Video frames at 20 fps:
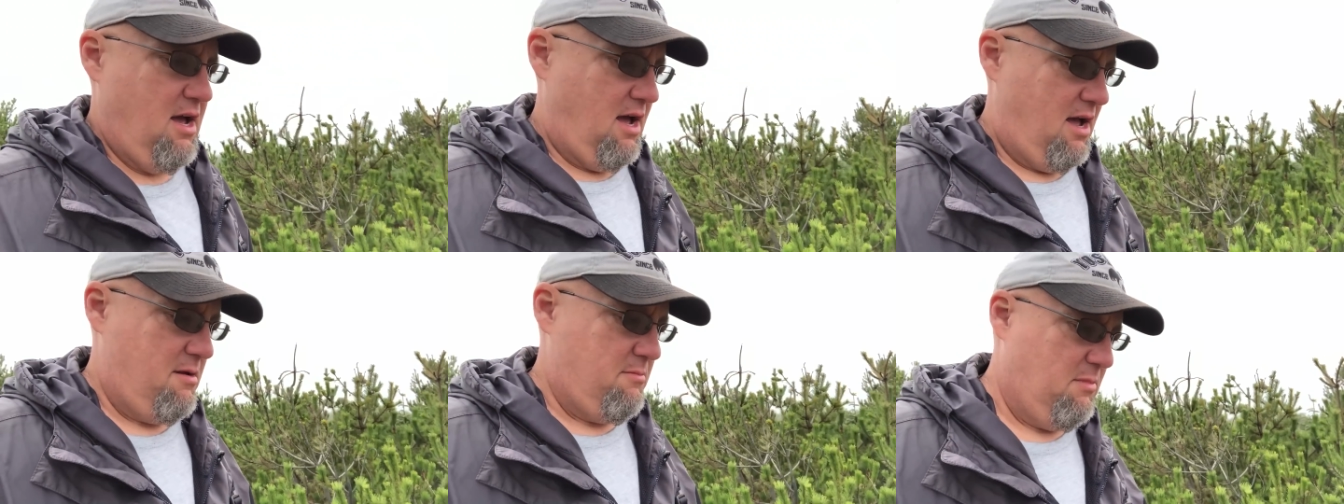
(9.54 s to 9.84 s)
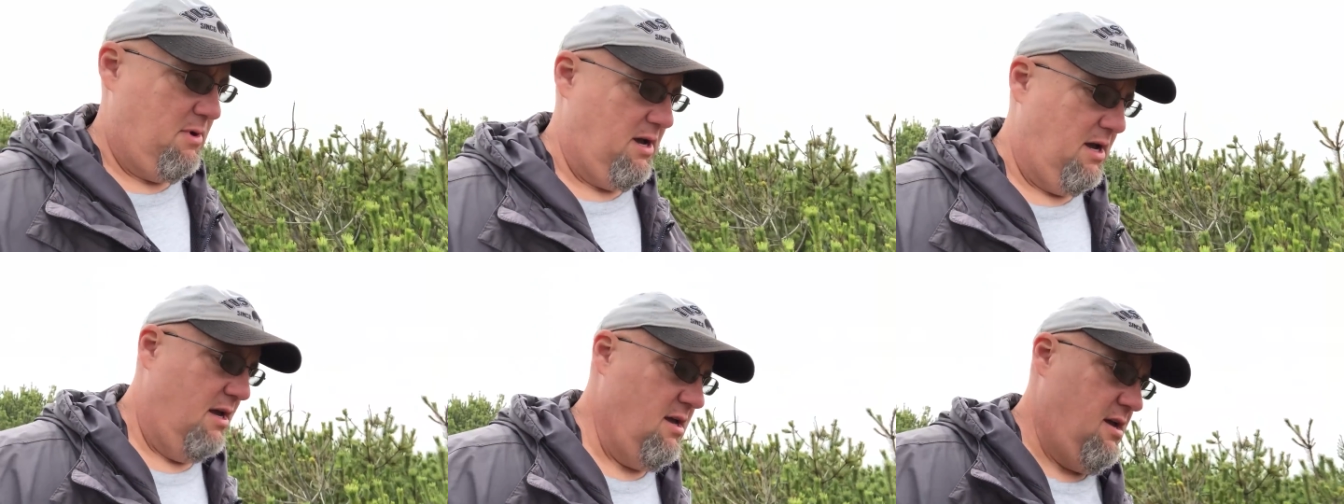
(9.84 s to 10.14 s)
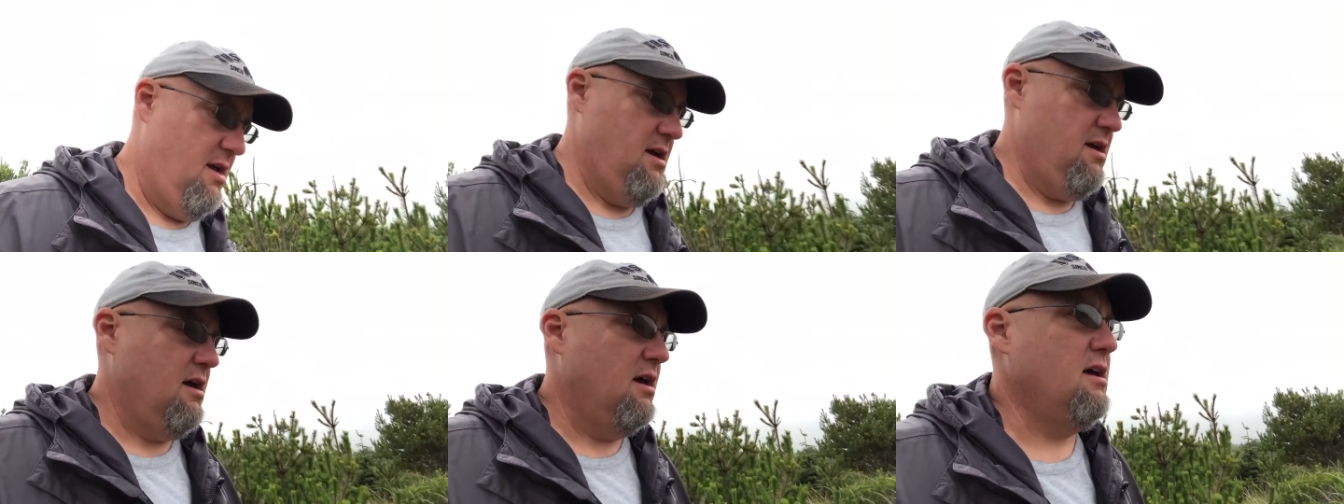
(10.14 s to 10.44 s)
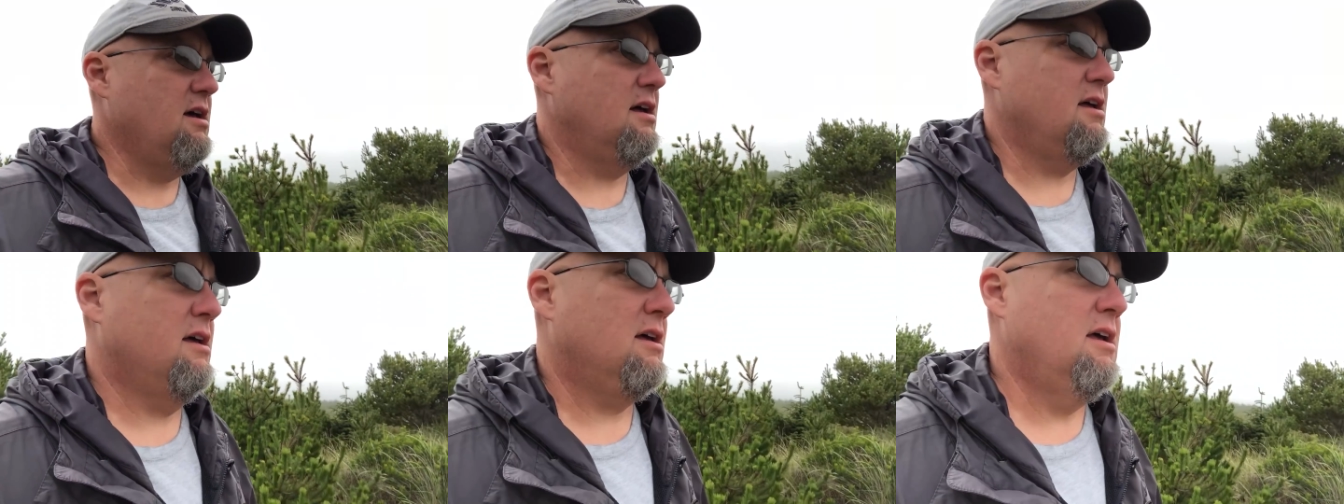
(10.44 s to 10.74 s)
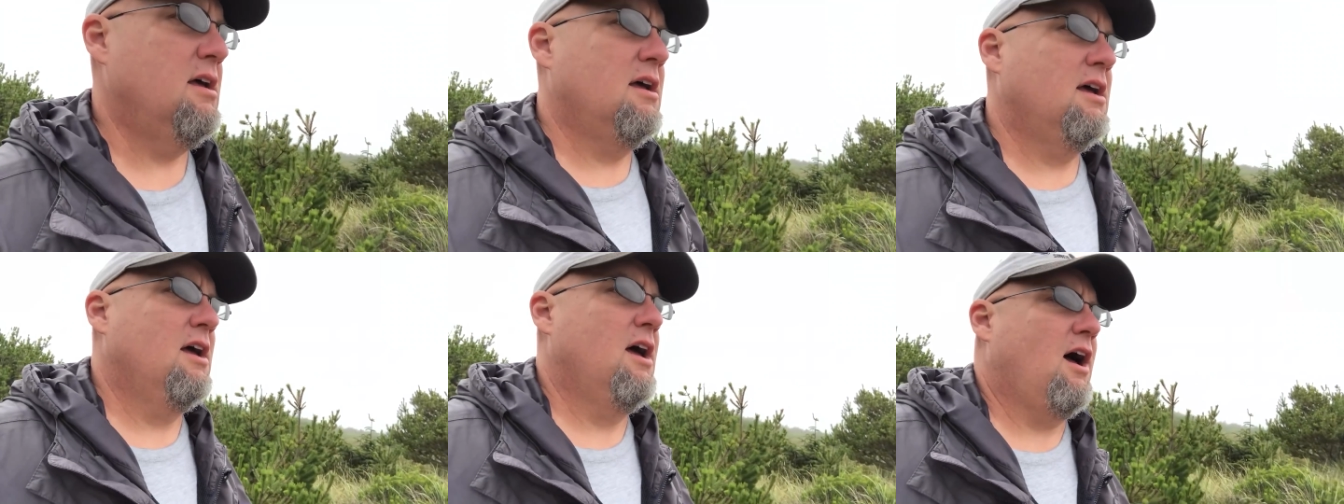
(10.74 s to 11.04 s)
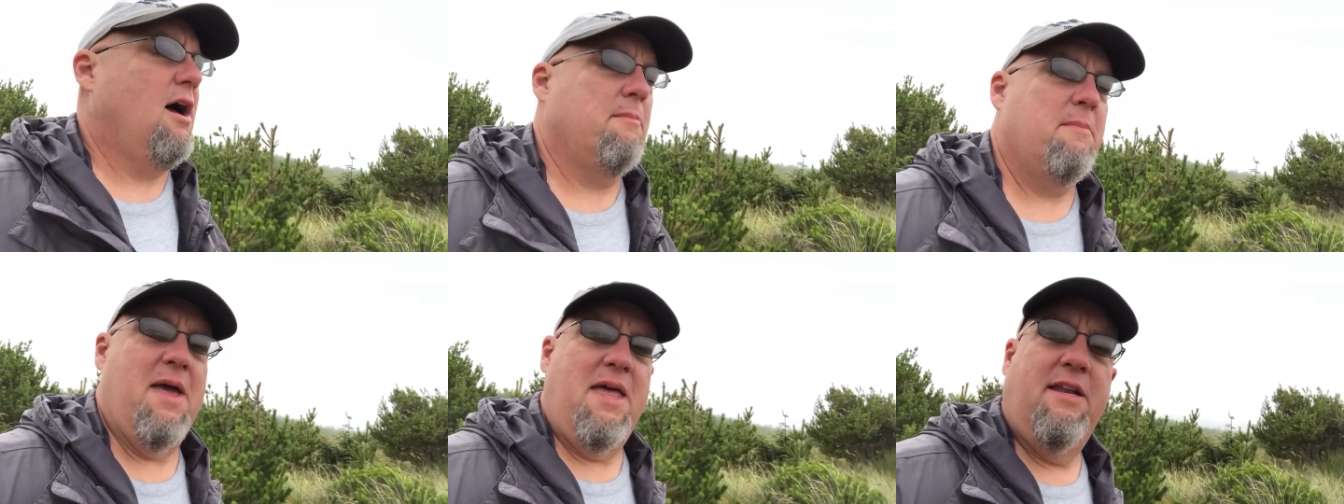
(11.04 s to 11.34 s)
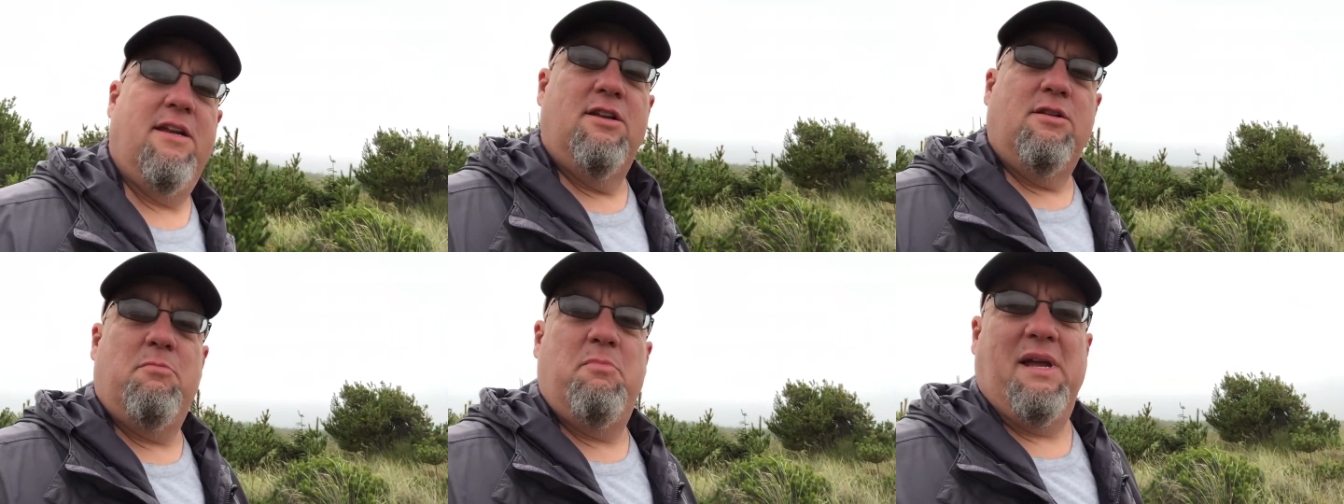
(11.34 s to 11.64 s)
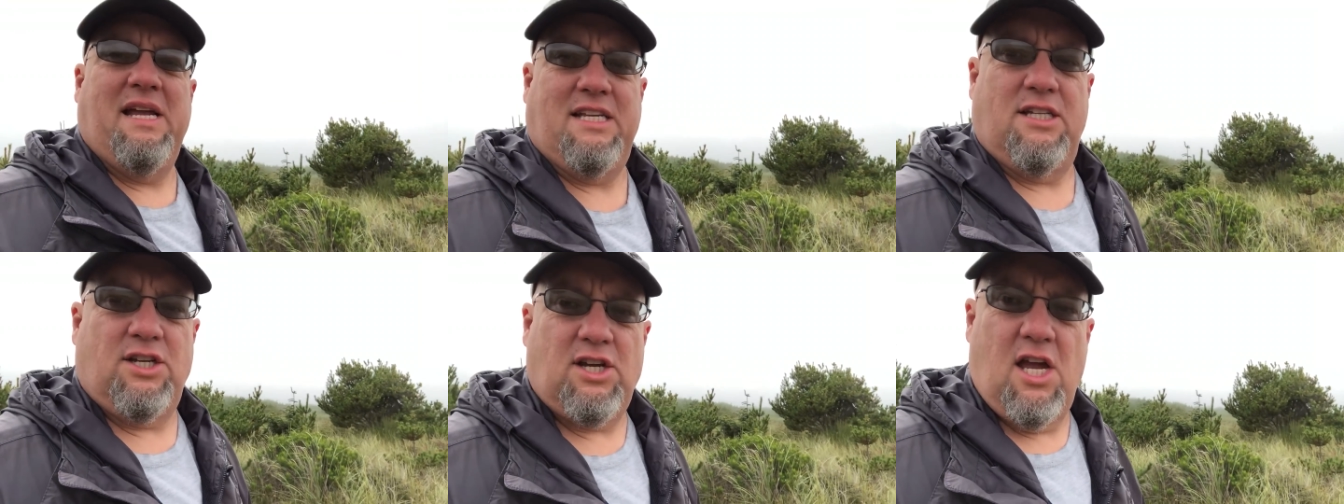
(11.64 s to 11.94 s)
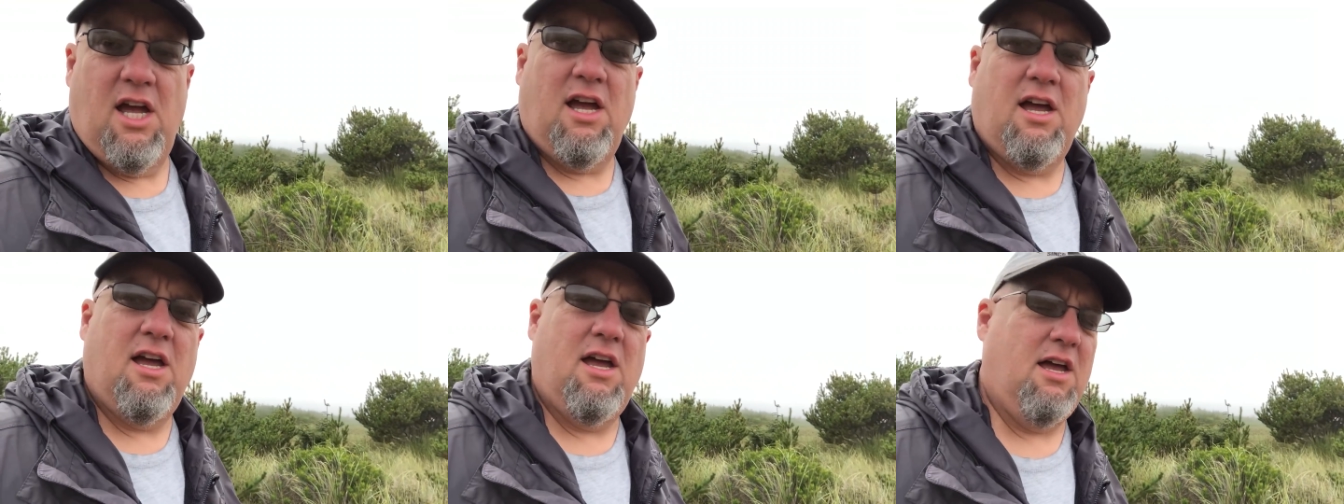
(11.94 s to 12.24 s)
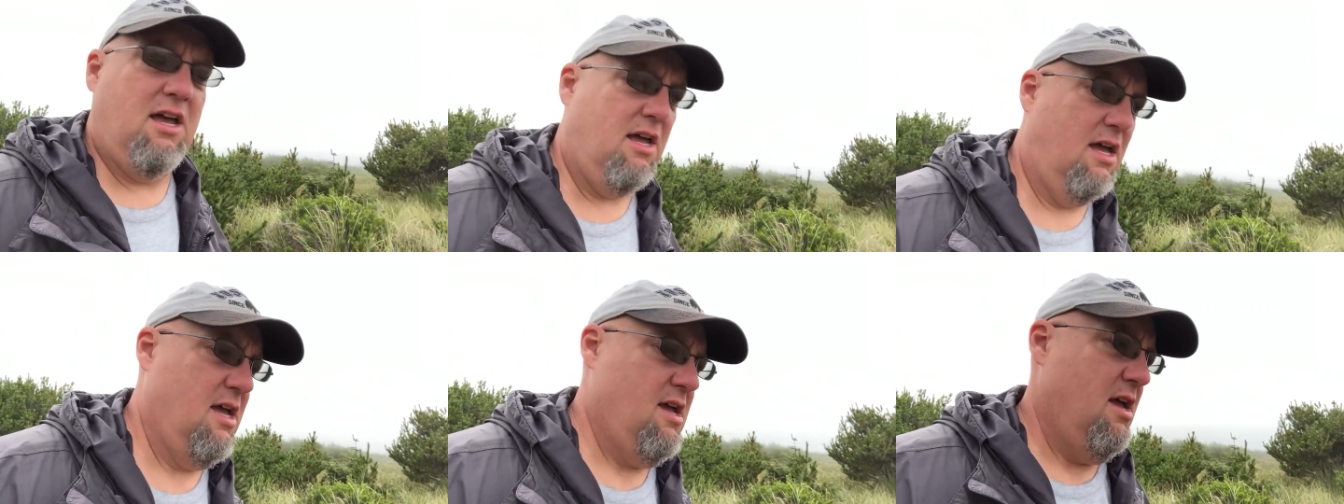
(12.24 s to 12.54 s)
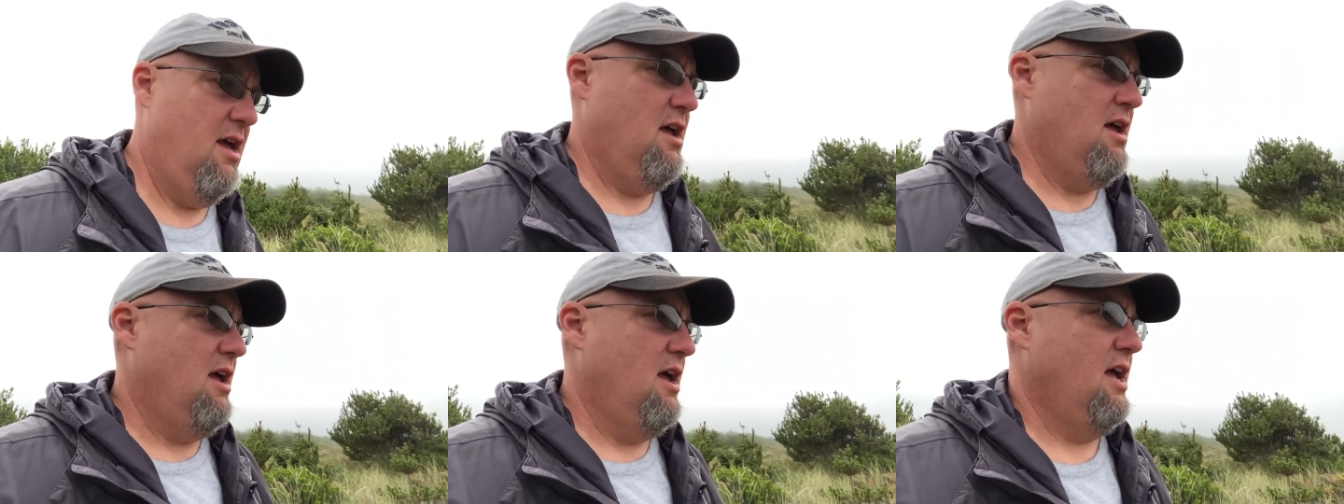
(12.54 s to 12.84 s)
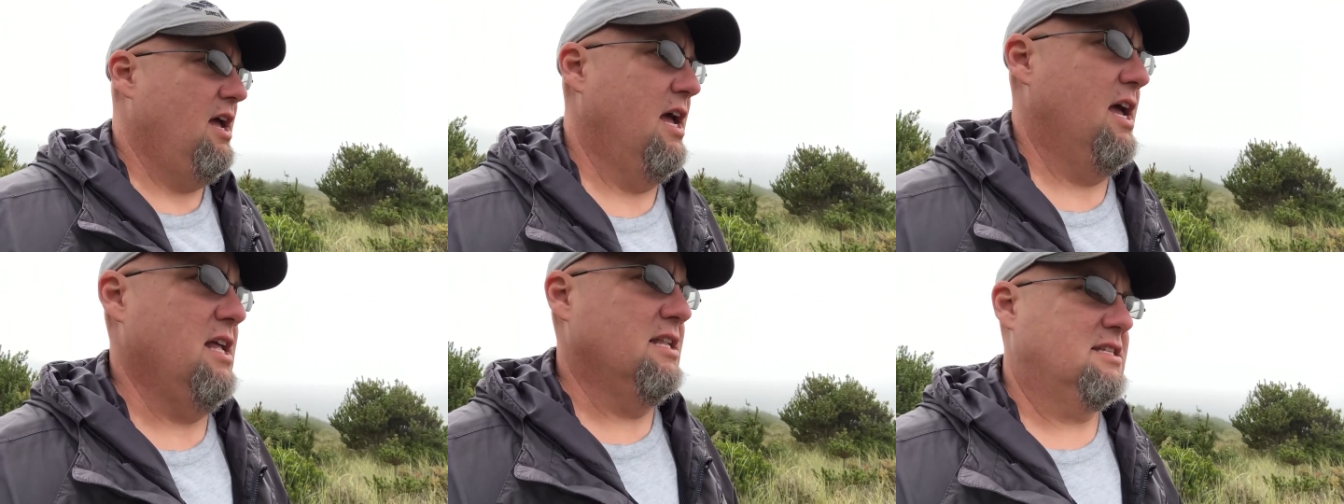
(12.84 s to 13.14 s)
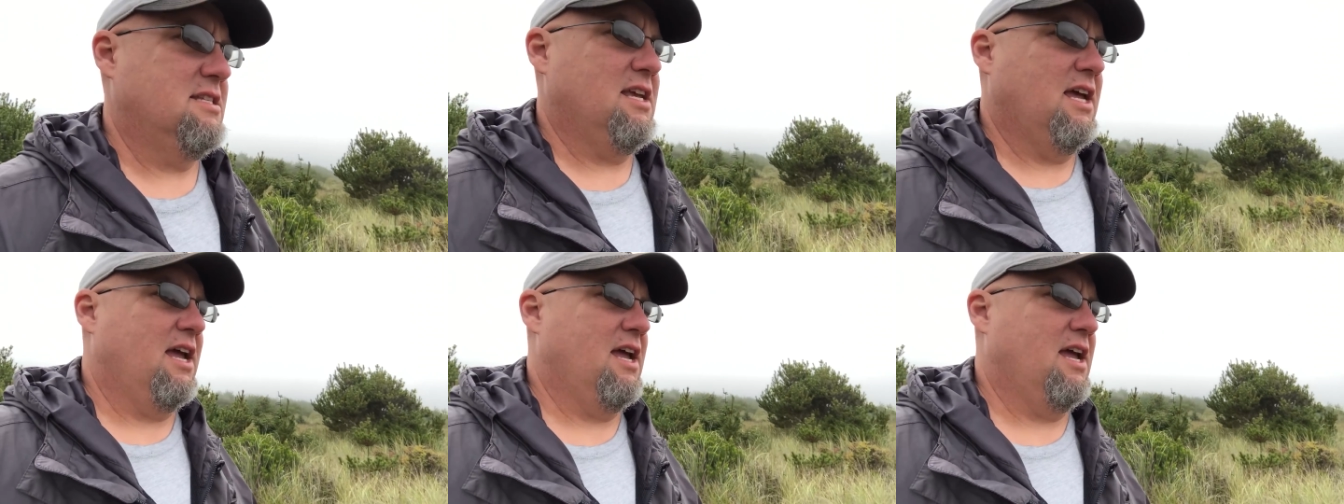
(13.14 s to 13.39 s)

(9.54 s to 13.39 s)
I'm headed to the beach. It's